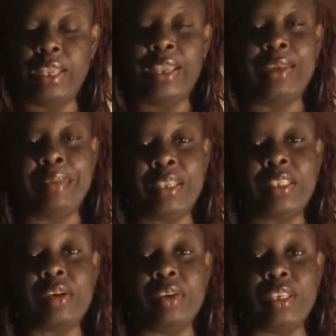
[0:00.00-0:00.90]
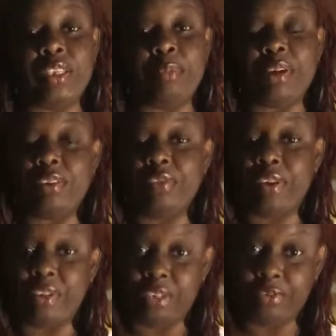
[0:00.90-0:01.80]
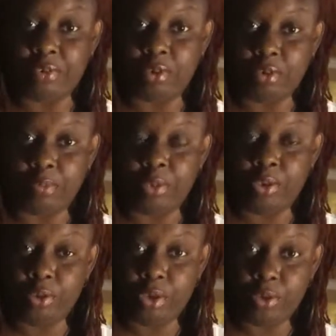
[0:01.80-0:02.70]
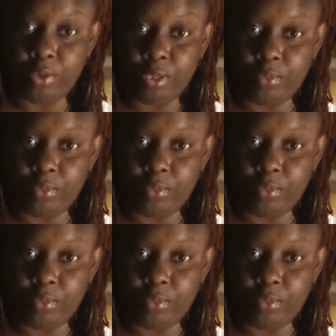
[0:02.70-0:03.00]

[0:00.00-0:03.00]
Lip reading: It may sound easy, but it's very difficult, but you can do it.